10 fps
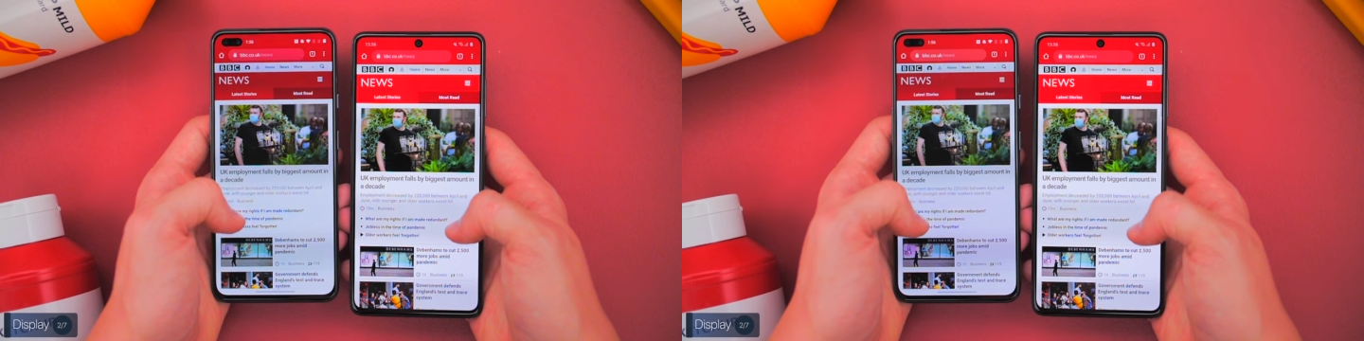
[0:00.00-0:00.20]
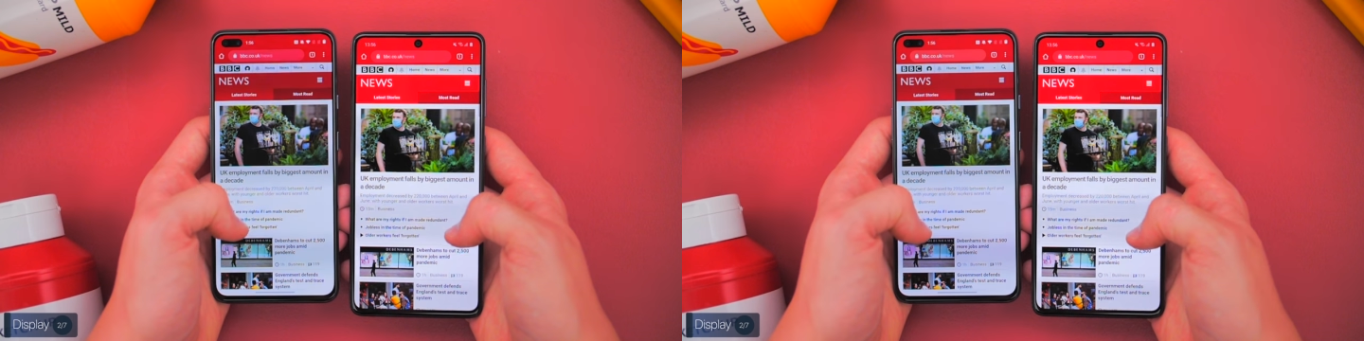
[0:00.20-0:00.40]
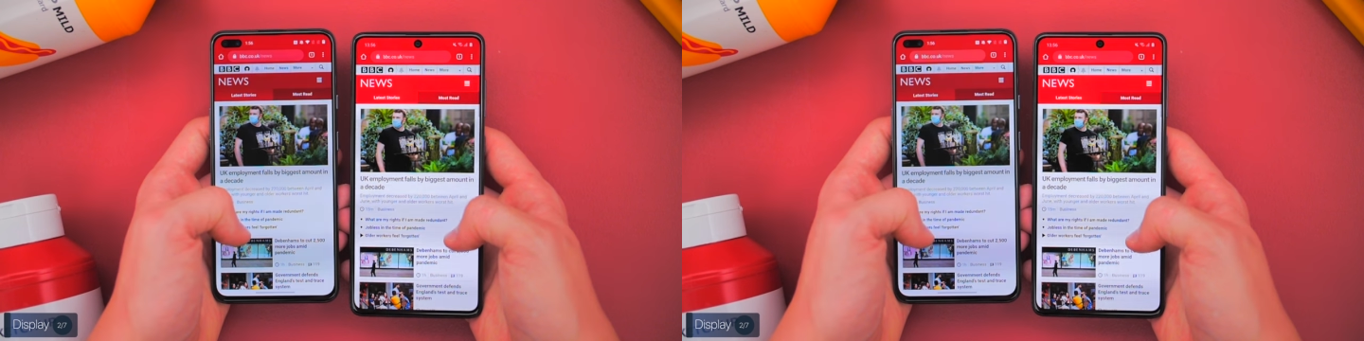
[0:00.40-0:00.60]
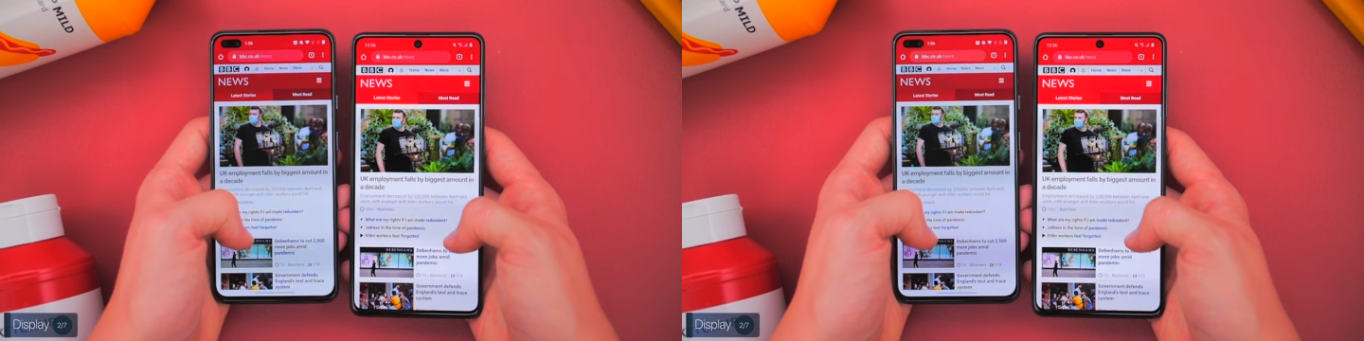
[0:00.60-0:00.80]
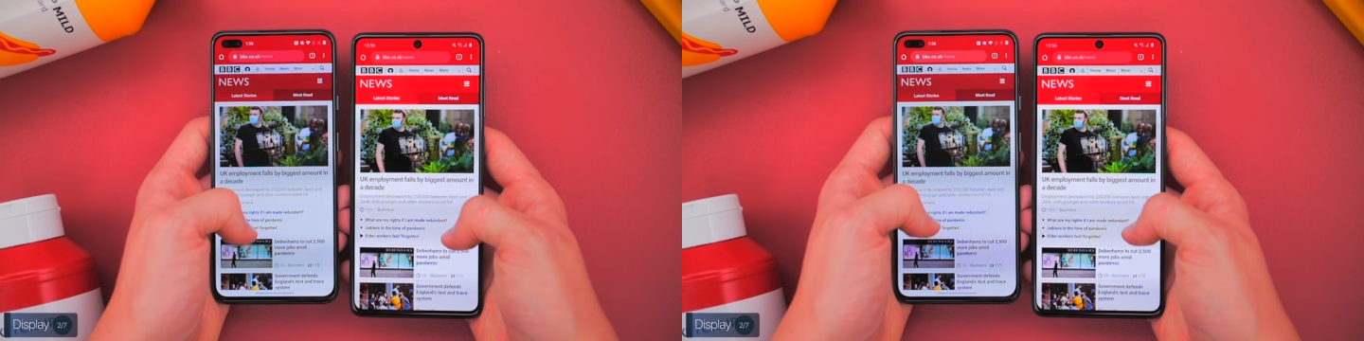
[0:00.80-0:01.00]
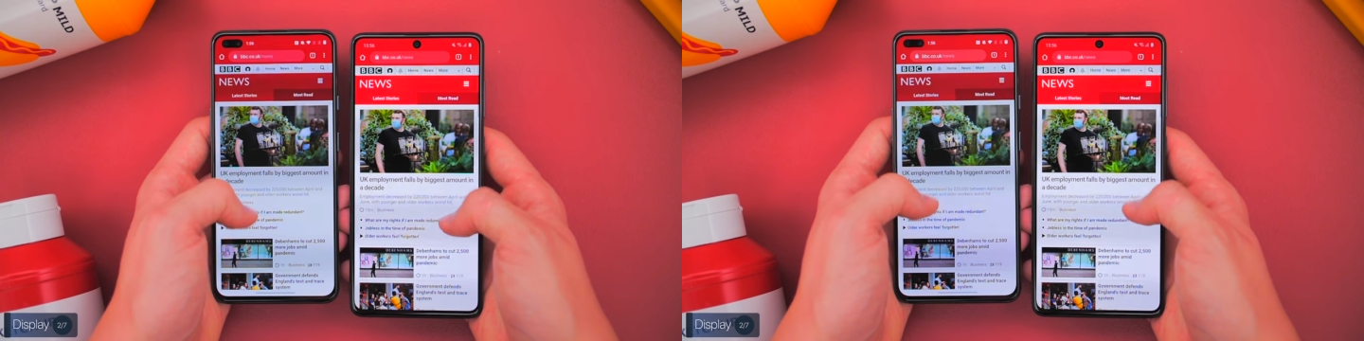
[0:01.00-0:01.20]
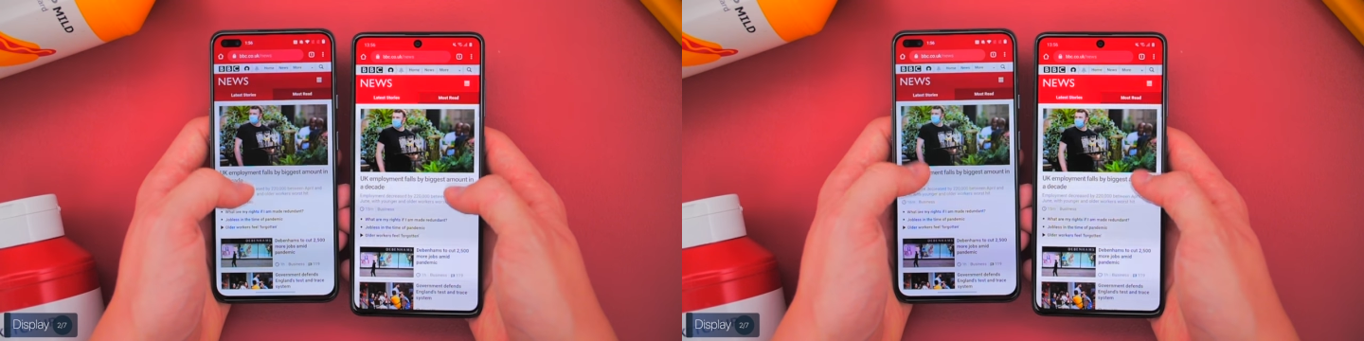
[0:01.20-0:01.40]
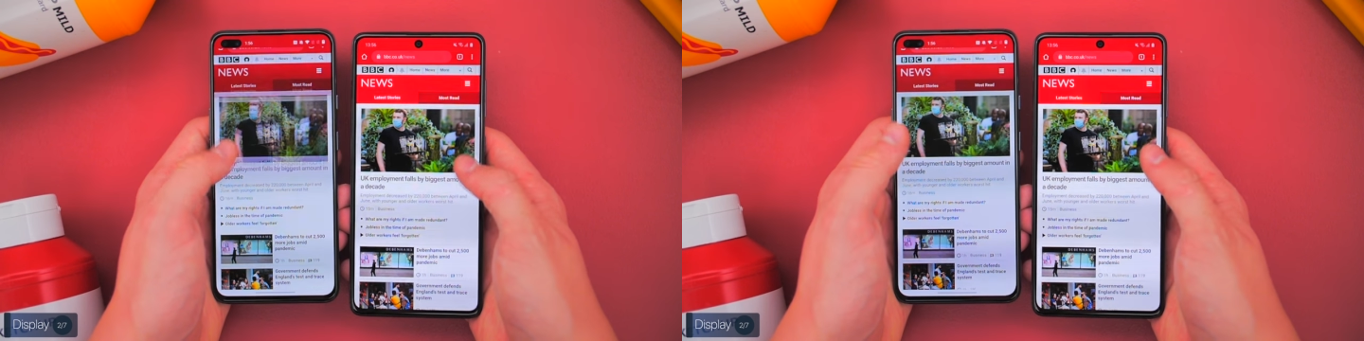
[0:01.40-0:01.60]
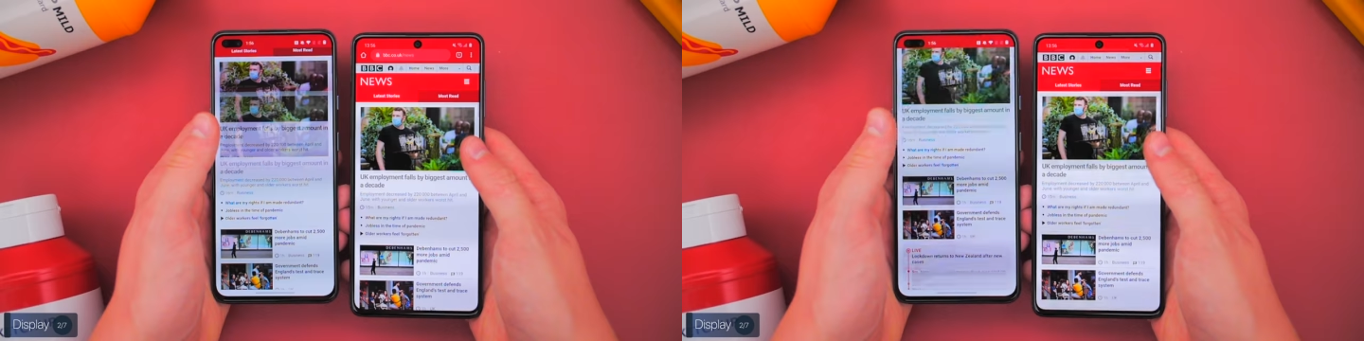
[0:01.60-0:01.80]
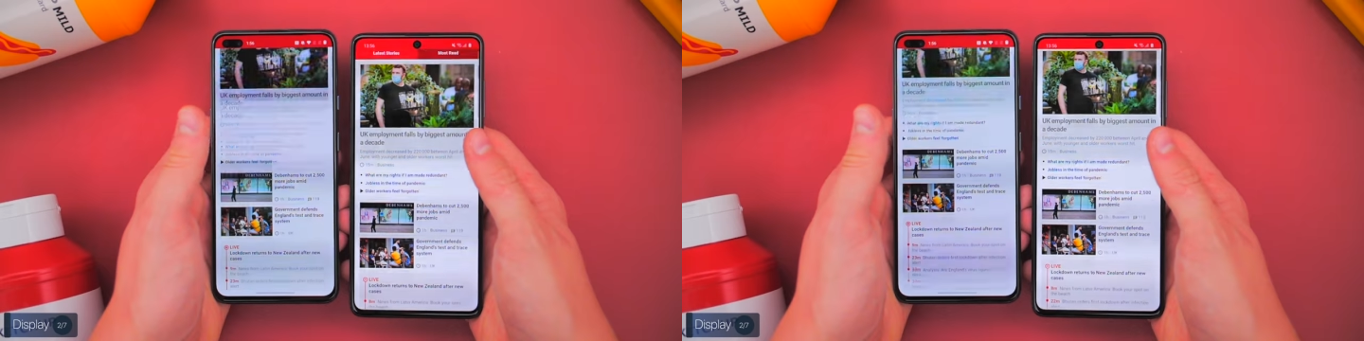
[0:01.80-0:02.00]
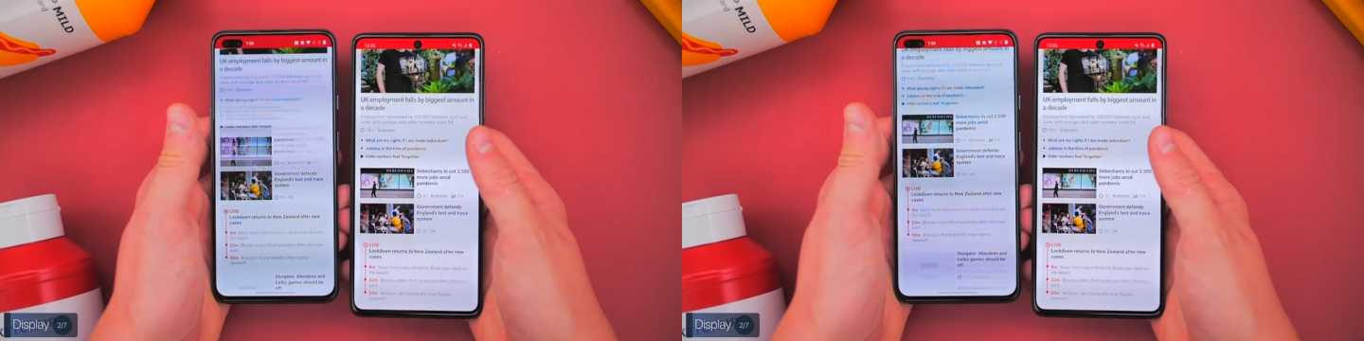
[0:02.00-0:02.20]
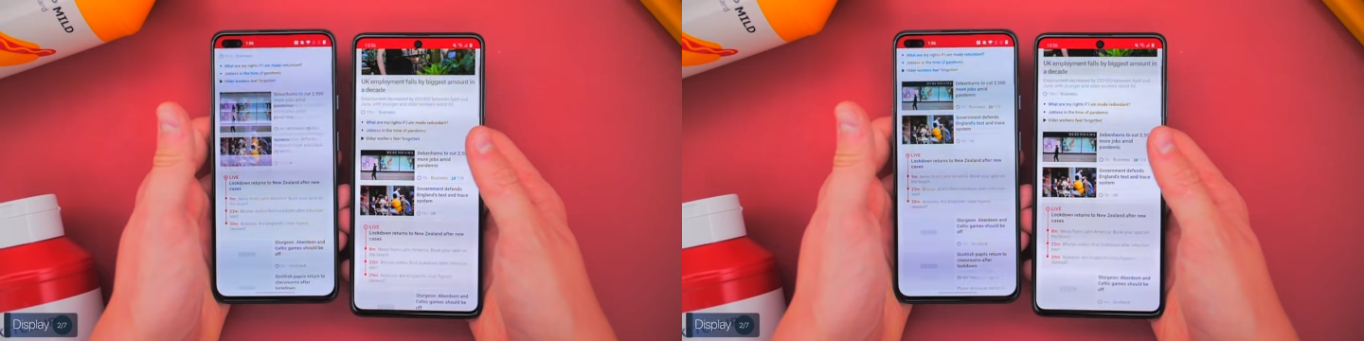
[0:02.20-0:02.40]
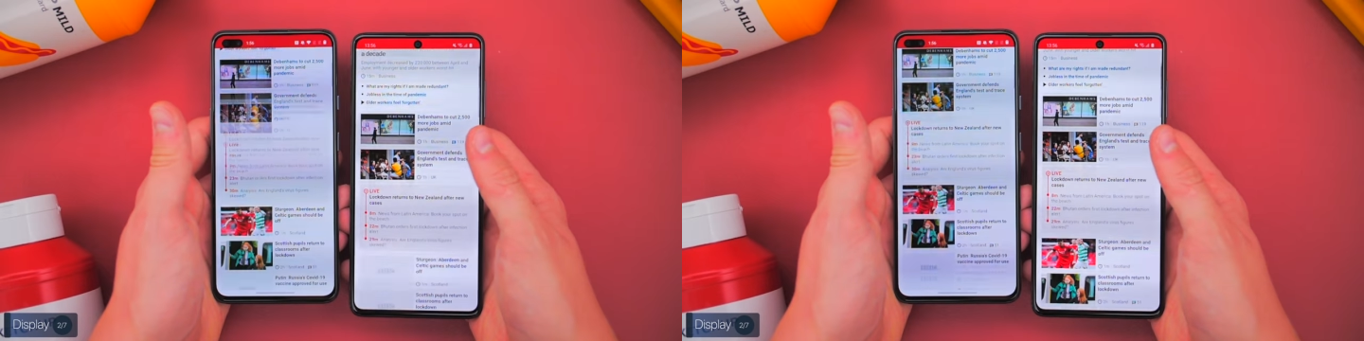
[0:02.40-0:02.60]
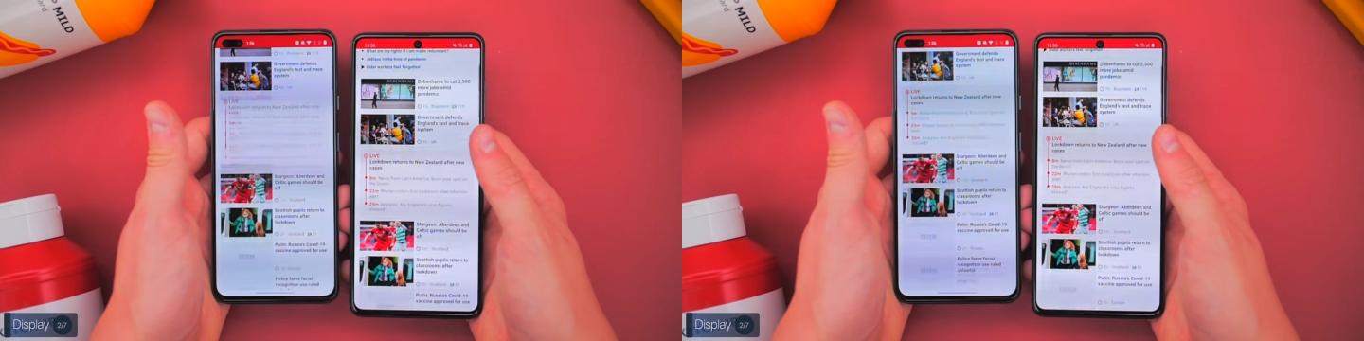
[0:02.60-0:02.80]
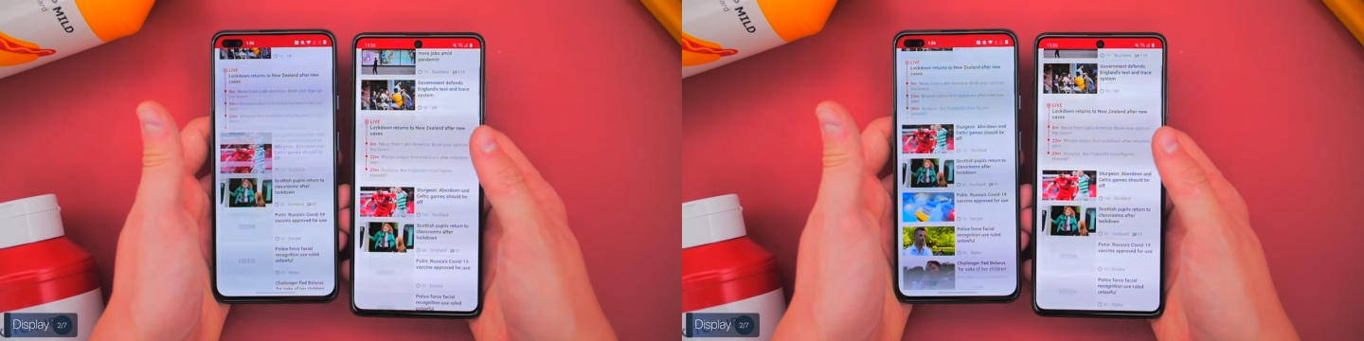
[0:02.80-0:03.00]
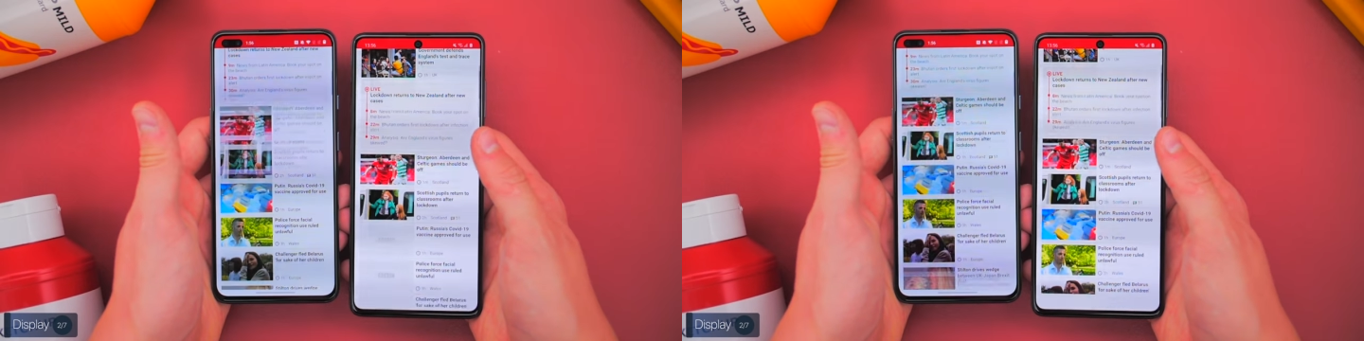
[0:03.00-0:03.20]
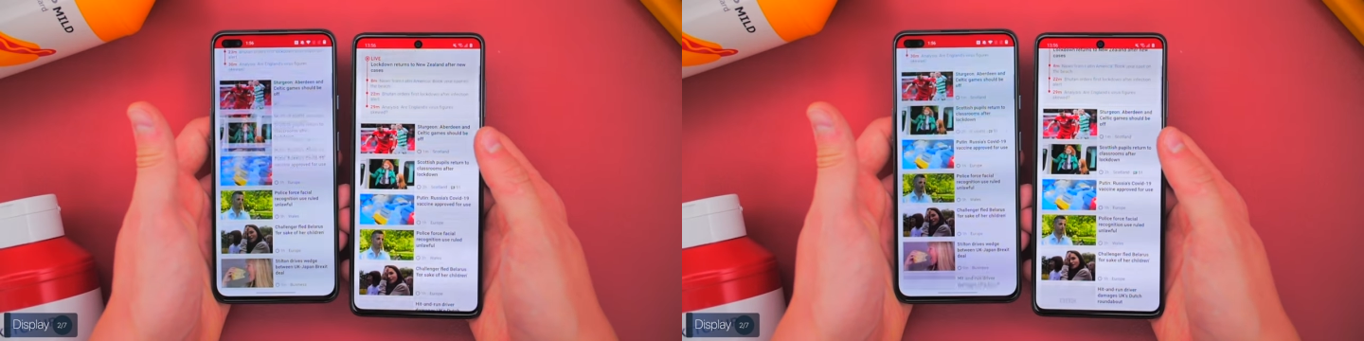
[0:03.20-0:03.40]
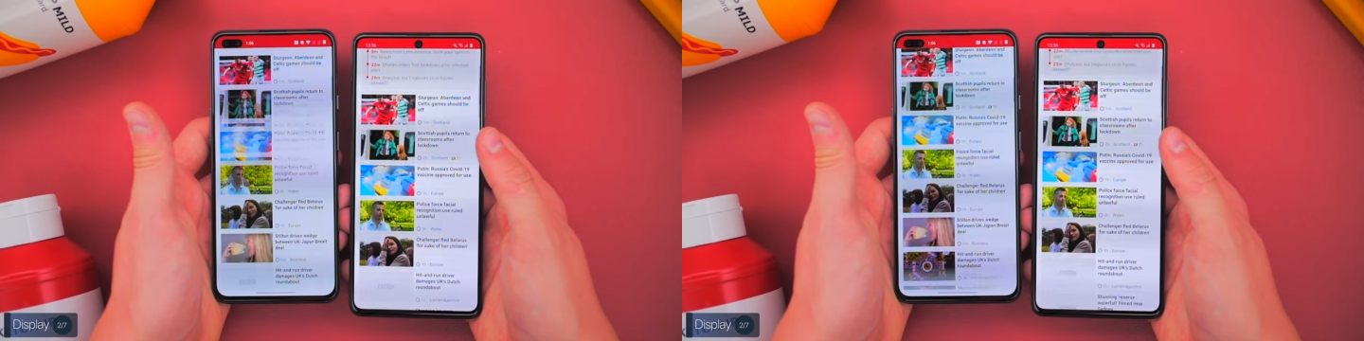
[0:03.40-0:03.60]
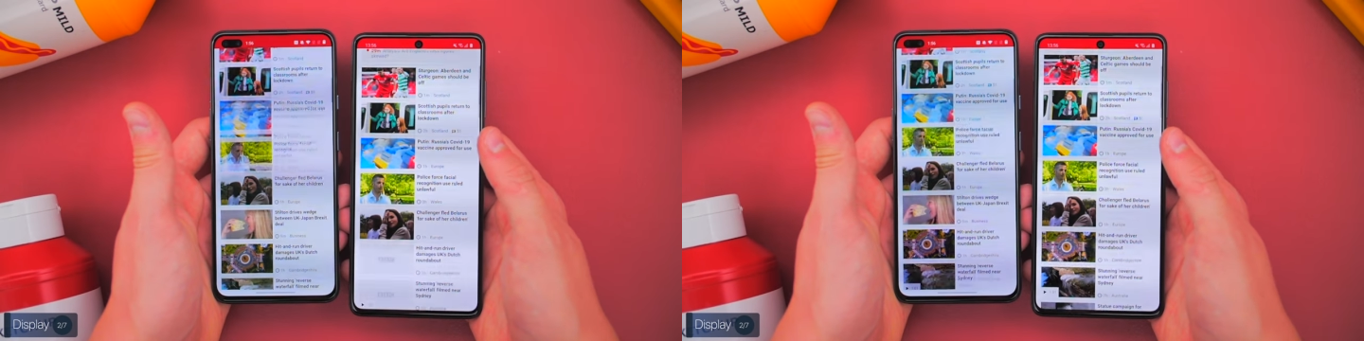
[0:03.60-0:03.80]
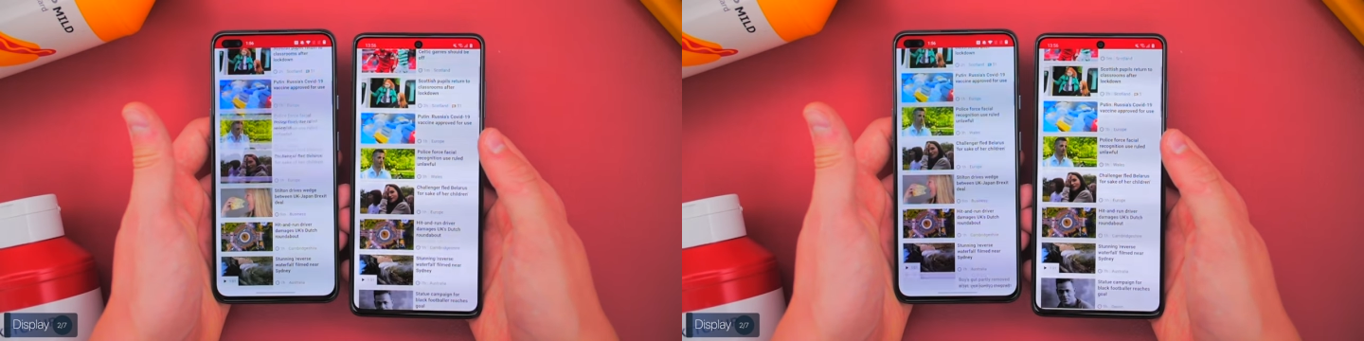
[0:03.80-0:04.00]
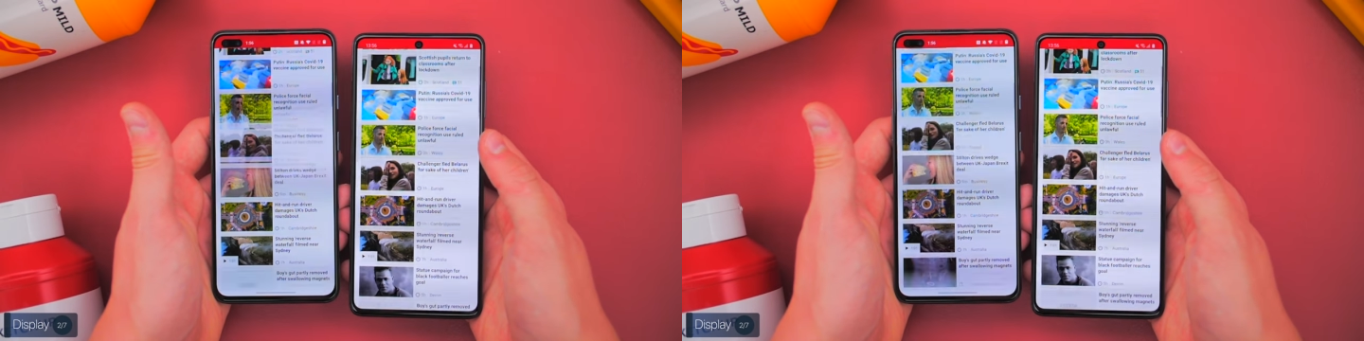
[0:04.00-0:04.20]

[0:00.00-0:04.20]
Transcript: [unreadable: no face in view]